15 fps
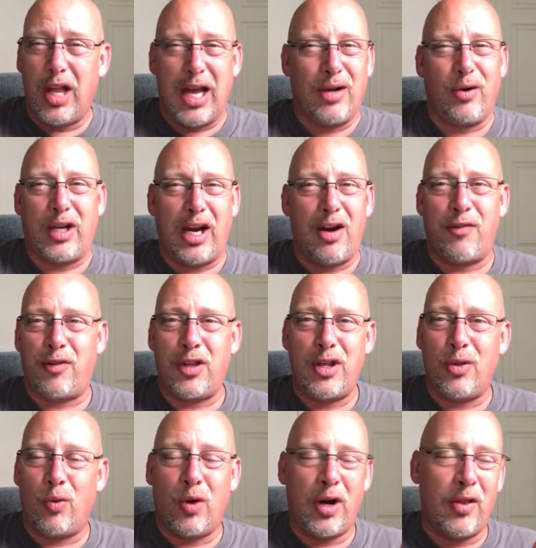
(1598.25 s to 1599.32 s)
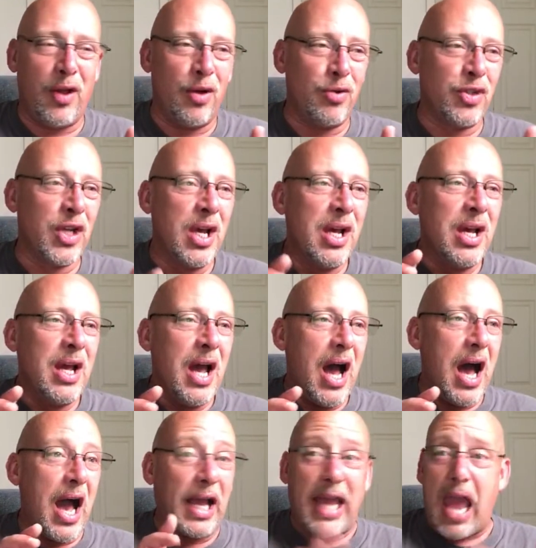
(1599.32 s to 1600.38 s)
I don't care for either one of those.
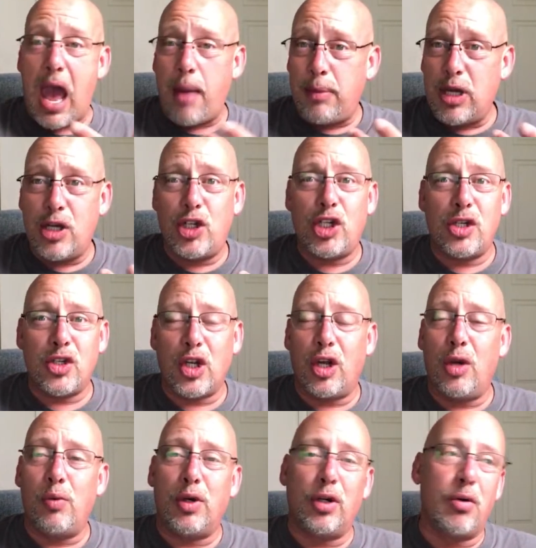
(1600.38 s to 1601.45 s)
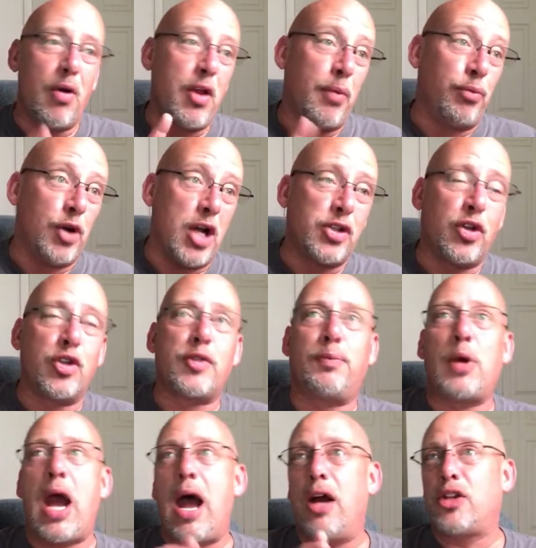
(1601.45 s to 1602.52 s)
Uh, cabbage is a good one to grow there. Brussels
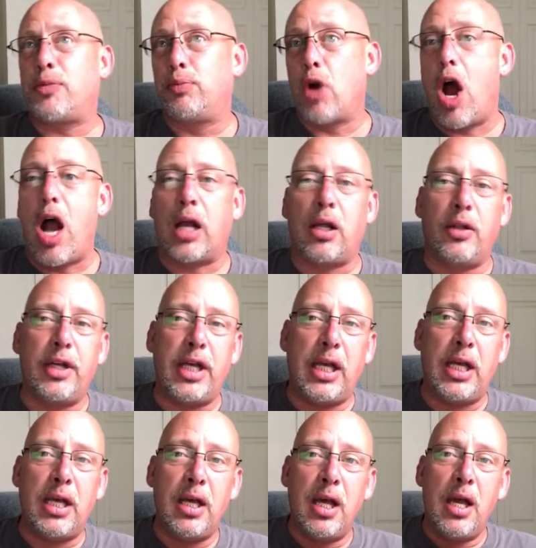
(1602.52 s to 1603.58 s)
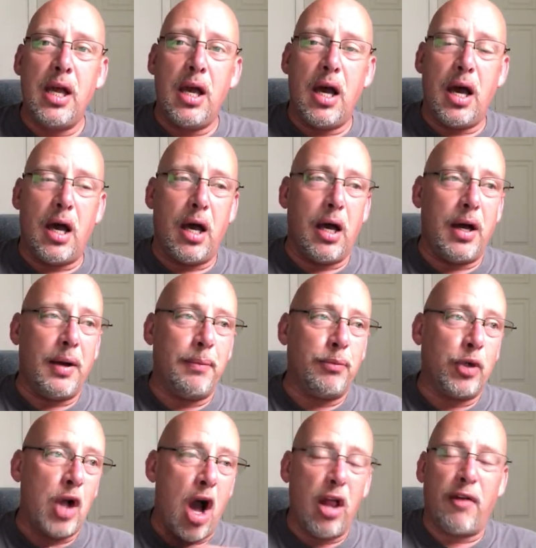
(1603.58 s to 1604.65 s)
sprouts, broccoli, um,
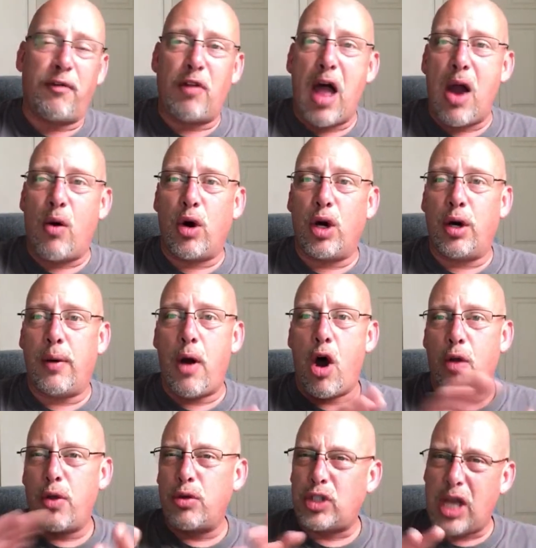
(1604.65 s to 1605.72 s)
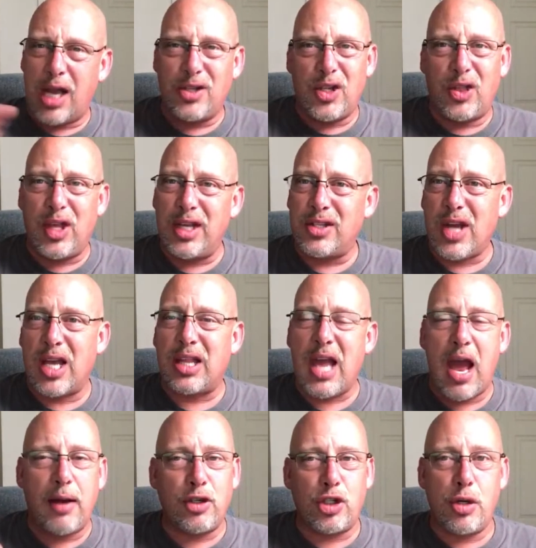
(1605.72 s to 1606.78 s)
cauliflower, all those kinds of things like
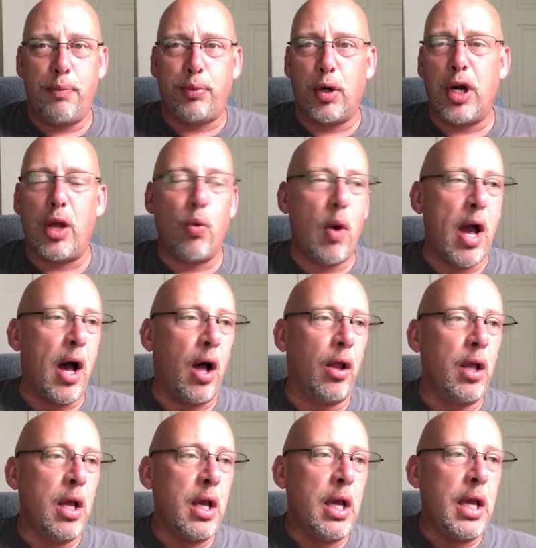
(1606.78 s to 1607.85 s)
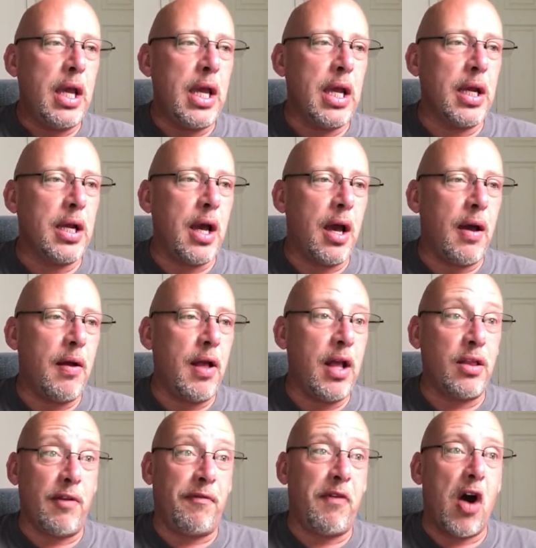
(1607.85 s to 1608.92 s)
that do pretty well in uh, in
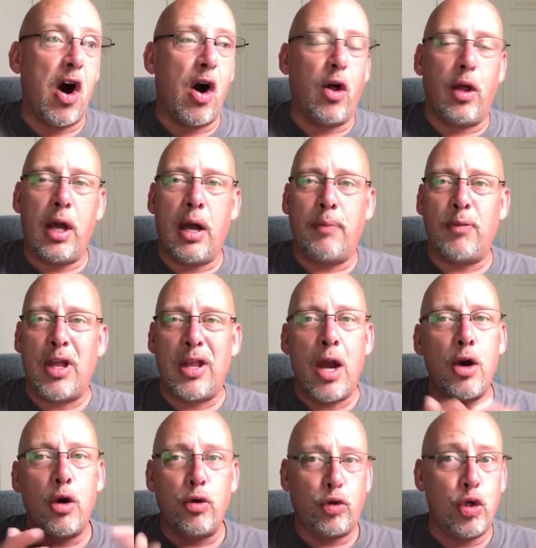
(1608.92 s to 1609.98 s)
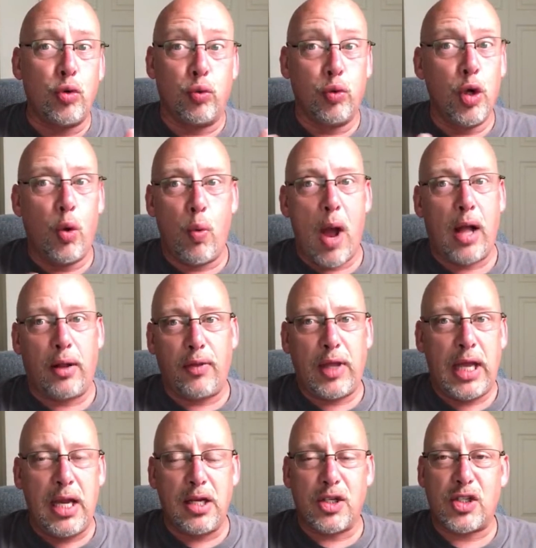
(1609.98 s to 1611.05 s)
the fall. Um, they don't do real well in the
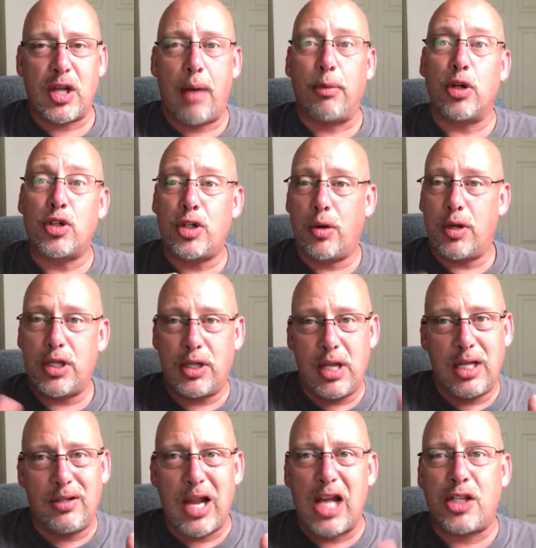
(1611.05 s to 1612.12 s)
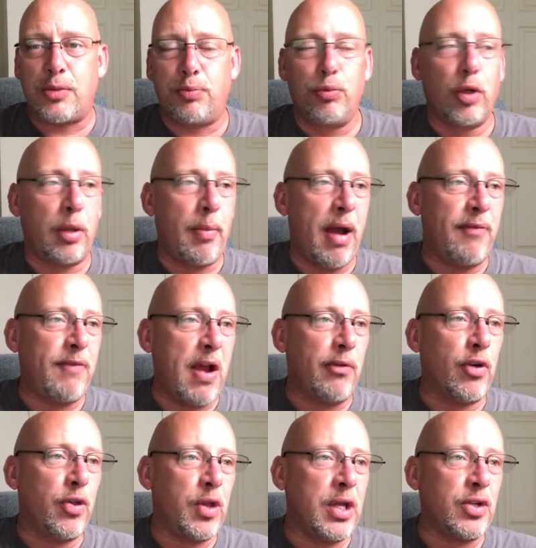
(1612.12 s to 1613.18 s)
heat of summer. So it, that, that's really my
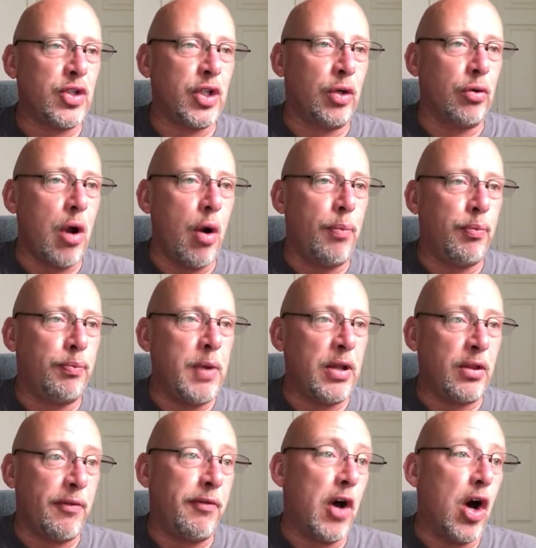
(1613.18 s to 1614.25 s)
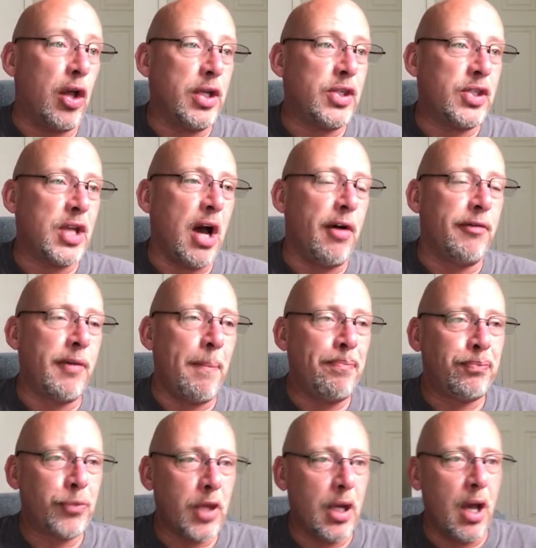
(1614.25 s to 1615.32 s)
favorite things to grow in the fall itself.
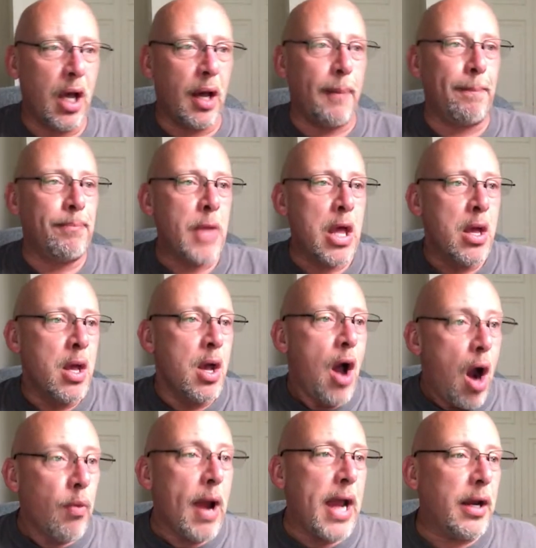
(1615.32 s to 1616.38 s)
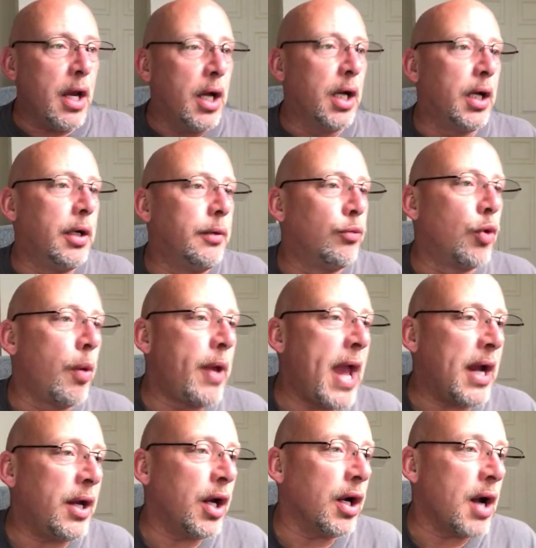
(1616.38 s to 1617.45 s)
Um, all right, um, where are we
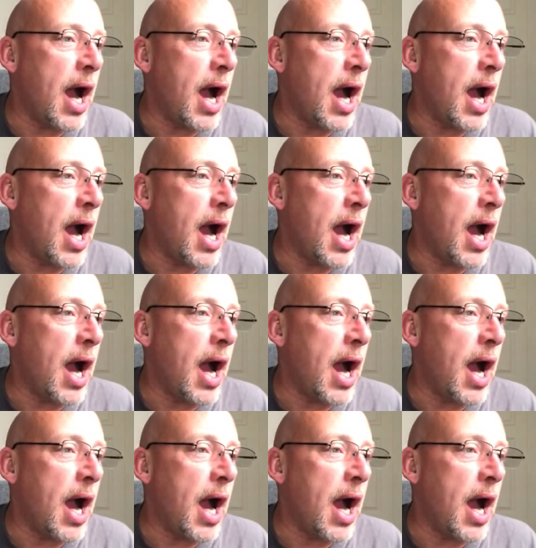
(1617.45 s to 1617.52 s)
at here?